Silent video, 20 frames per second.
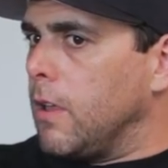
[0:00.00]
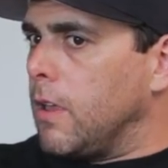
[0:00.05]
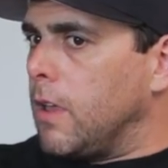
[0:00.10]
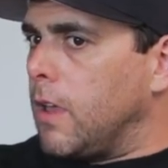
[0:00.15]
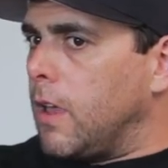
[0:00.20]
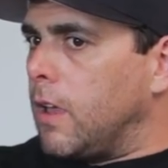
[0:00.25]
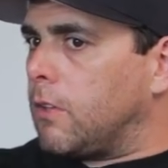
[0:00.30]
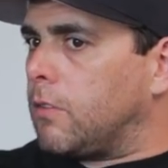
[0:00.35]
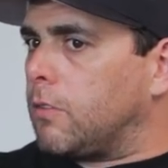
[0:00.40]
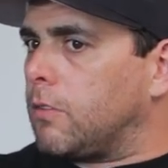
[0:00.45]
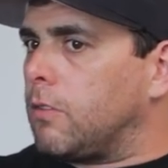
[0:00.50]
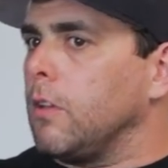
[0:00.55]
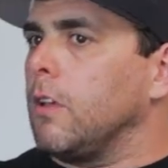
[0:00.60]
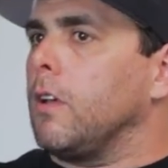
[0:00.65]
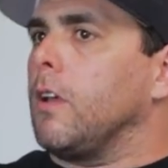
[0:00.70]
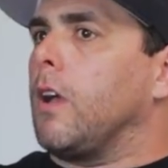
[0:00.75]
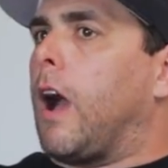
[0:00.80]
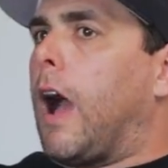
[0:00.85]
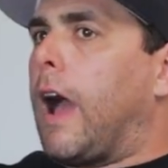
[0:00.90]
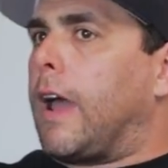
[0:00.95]
It's,
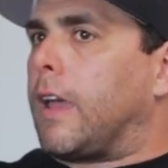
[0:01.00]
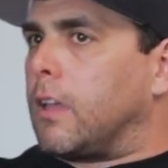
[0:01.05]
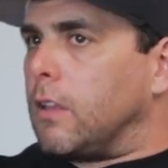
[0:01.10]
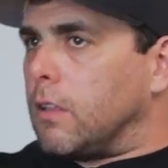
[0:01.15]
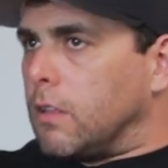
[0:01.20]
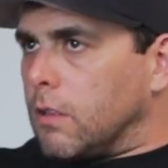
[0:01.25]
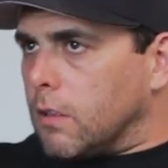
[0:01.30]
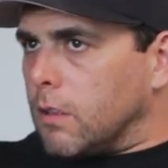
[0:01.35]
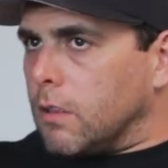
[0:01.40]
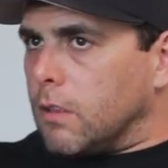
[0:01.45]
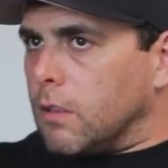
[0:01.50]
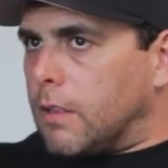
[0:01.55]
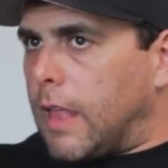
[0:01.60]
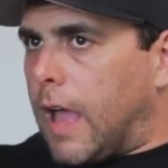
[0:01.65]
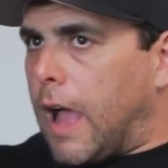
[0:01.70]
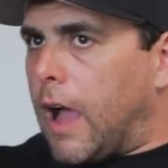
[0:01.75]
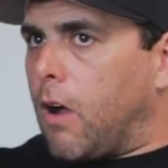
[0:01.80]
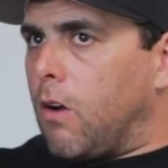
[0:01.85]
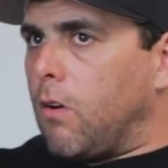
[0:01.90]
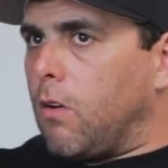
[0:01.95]
I can,
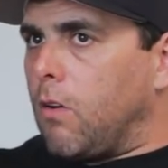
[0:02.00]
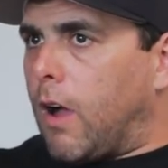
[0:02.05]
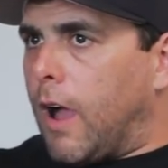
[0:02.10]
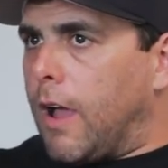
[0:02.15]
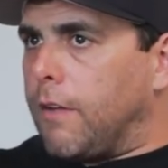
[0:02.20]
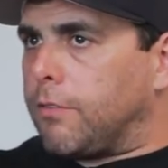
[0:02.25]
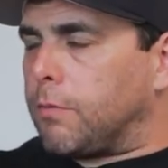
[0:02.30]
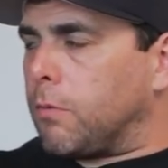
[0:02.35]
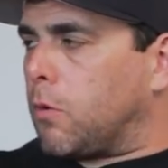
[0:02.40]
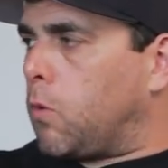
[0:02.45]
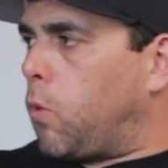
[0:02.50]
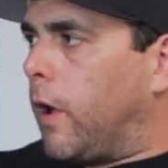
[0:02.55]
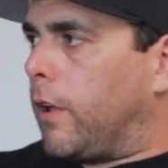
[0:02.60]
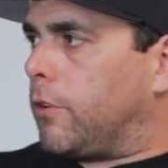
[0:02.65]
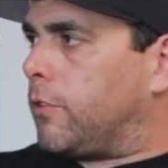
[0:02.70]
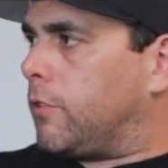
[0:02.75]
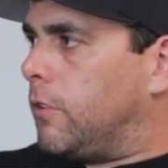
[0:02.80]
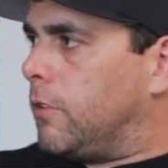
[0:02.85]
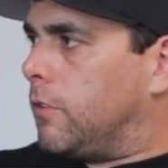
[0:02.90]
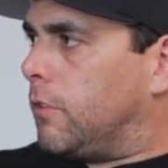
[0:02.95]
now I have some
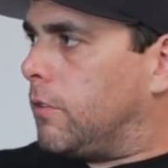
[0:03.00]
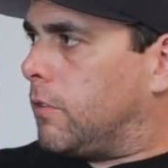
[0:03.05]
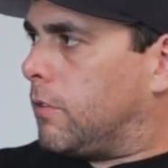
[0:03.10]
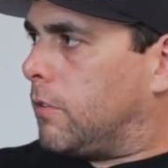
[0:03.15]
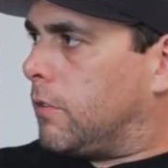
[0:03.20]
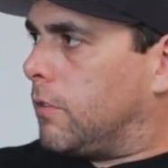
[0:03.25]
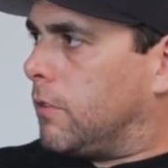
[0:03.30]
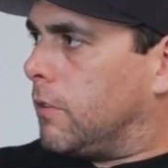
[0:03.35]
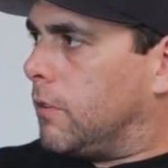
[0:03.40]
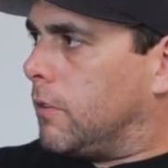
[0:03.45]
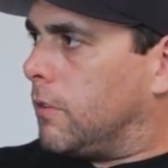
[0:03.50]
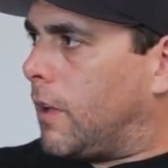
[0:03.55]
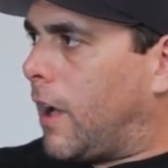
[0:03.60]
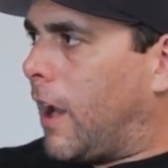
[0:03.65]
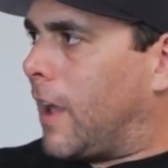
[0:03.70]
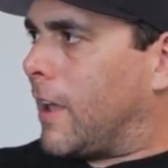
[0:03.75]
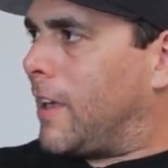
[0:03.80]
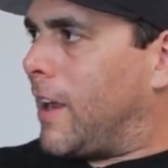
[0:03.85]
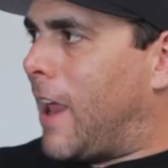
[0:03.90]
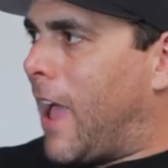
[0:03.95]
questions that
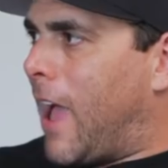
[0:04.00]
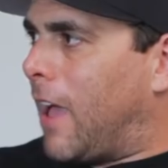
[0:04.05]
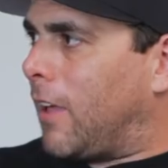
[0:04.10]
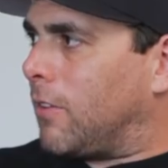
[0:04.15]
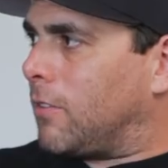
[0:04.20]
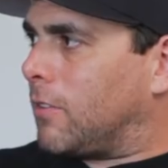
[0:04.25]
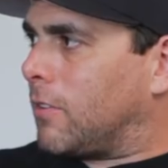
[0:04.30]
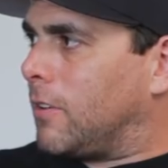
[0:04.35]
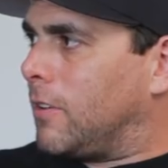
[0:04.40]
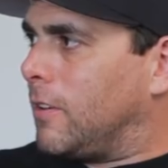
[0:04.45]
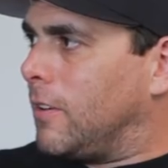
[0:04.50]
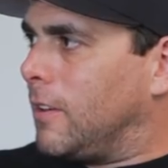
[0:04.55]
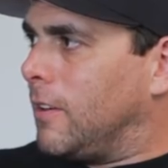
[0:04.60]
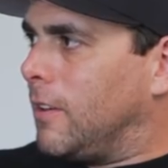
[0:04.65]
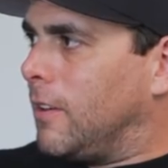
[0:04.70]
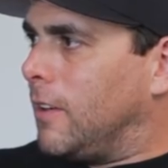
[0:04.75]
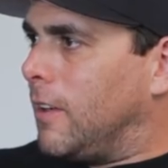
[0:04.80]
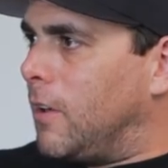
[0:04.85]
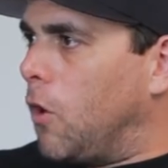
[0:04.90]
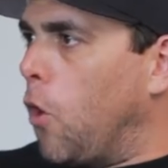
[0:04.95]
I can ask.
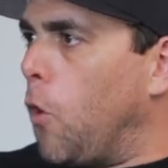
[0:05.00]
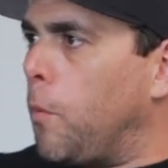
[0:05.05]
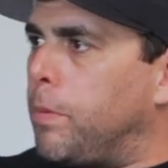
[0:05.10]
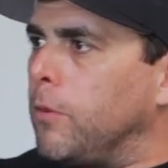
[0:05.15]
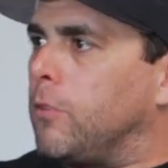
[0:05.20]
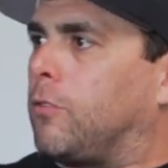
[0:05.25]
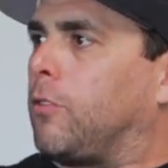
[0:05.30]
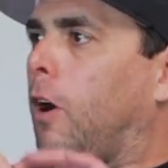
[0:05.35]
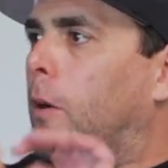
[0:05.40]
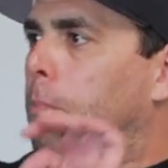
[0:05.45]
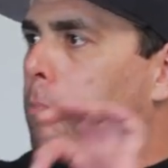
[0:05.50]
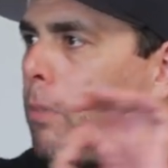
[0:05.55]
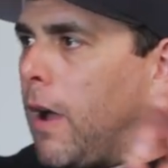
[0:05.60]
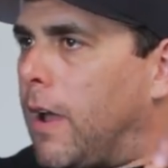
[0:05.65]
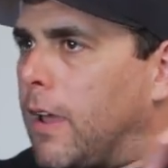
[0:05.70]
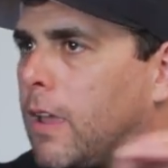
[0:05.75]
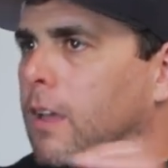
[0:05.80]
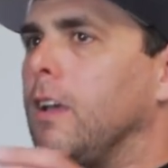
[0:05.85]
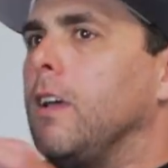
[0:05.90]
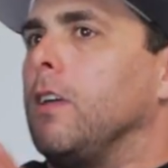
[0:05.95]
It opens up,
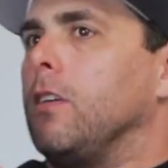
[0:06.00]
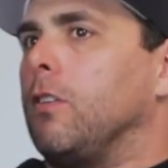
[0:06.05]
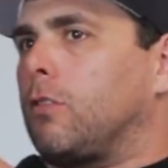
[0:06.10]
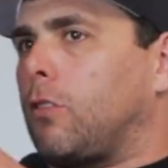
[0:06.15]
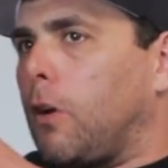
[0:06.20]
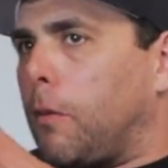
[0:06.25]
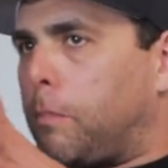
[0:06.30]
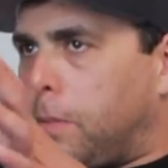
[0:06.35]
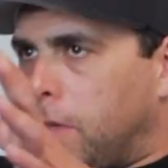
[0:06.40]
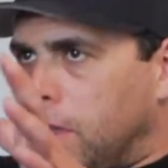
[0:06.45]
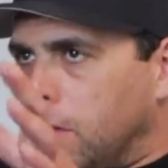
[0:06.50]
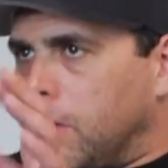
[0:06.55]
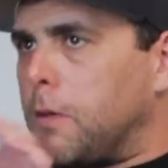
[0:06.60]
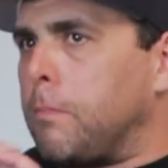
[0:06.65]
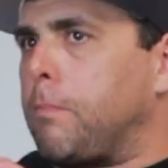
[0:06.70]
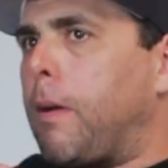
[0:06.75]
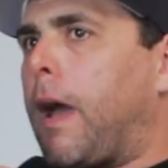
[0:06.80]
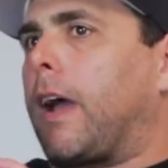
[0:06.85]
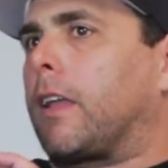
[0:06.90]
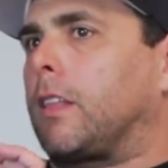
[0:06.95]
like, you start
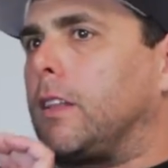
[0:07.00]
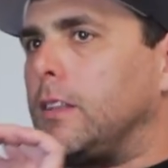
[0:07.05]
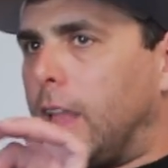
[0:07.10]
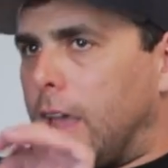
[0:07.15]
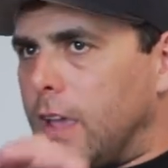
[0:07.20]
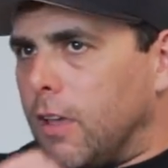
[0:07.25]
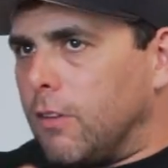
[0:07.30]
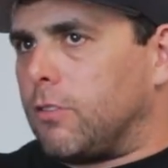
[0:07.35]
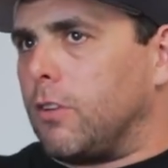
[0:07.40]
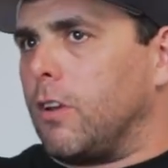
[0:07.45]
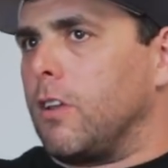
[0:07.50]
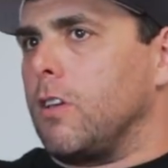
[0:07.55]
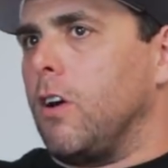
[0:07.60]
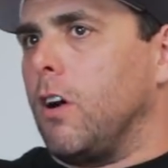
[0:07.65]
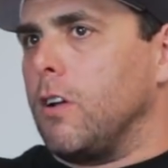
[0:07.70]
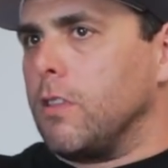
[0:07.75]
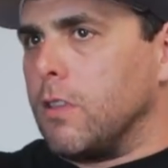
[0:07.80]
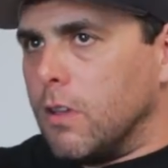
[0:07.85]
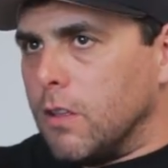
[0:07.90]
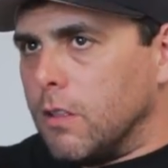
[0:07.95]
peeling back the layers of the
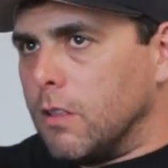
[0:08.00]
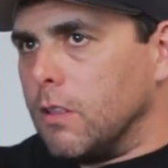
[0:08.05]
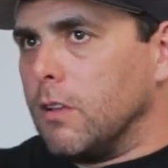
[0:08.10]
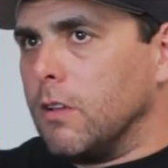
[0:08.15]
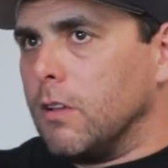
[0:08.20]
onion.